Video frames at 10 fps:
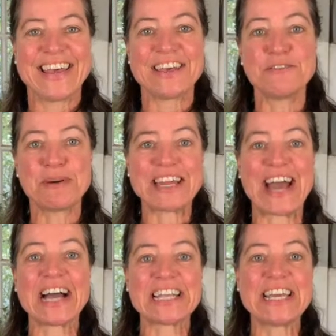Hey everybody,
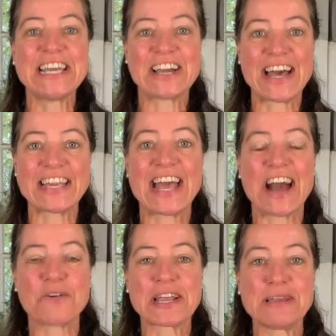Anya here at
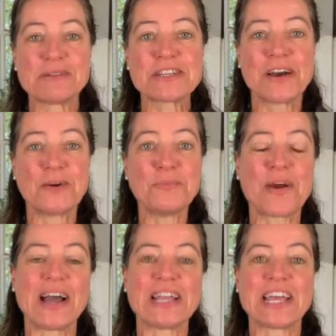Our Gabled Home,
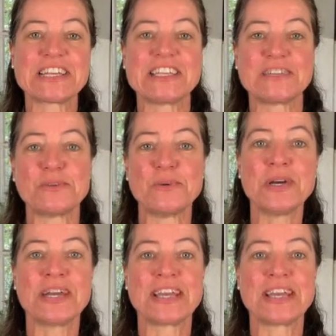where I like to